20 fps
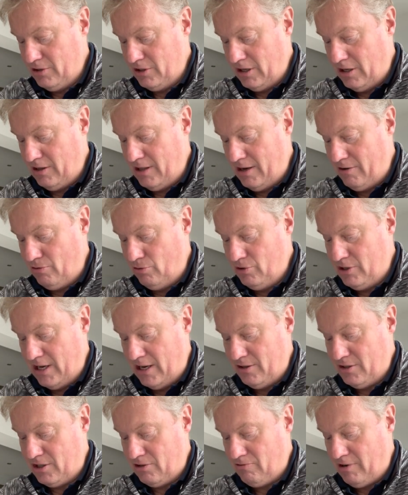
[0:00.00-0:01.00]
So they're all
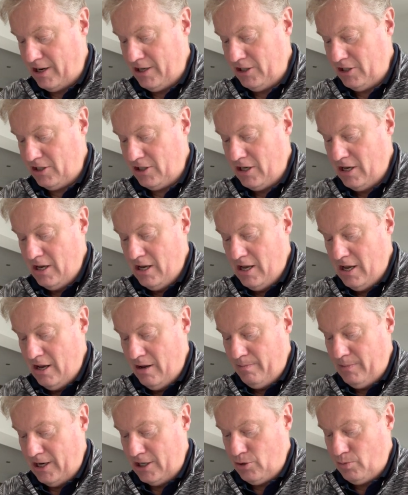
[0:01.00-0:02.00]
down to race.
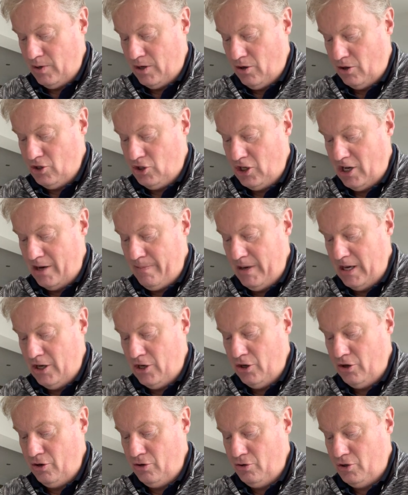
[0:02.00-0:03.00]
Plus we've got Jamie
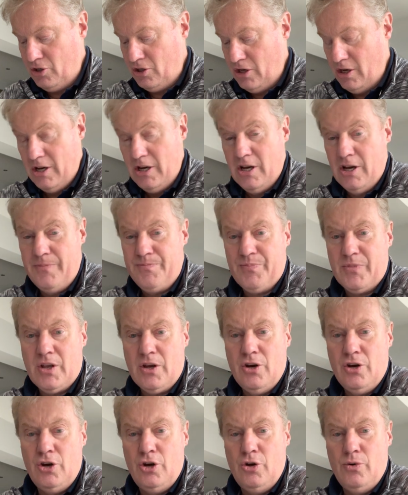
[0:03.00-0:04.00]
Googe,
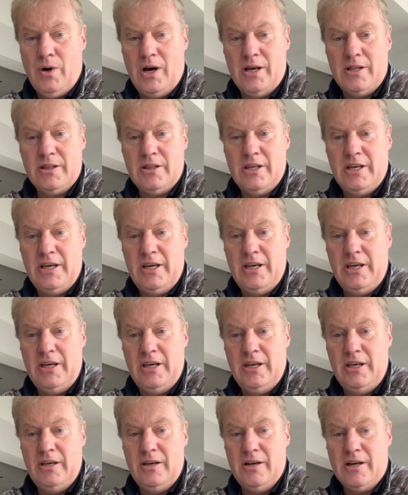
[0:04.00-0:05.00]
who won
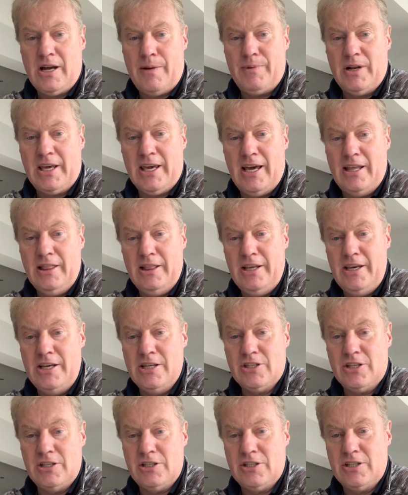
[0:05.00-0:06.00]
a couple of Kent
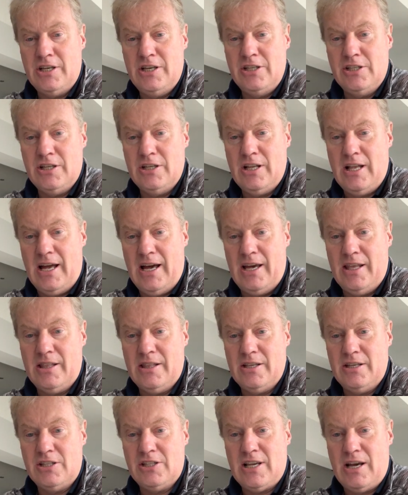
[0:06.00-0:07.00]
Leagues this season
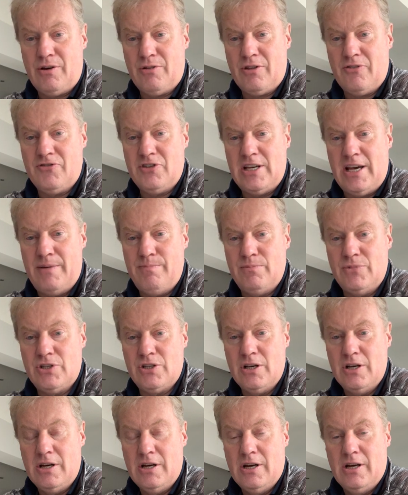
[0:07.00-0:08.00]
and the South of
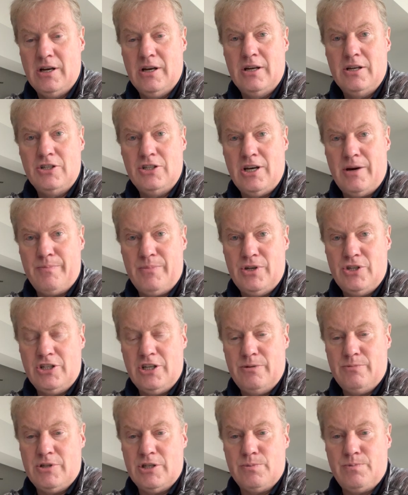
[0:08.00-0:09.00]
Thames
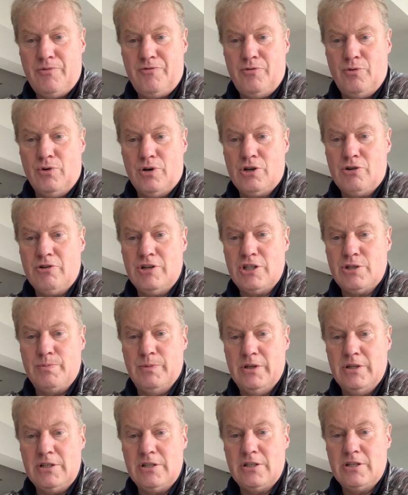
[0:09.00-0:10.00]
Championship just before
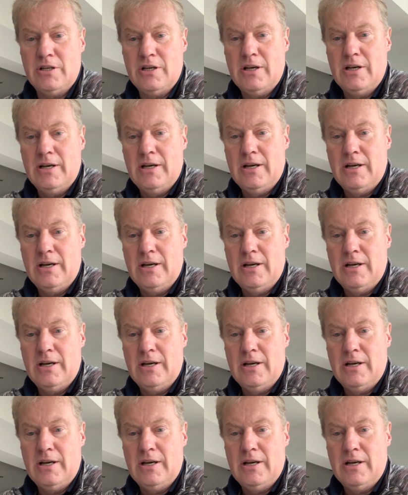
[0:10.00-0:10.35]
Christmas.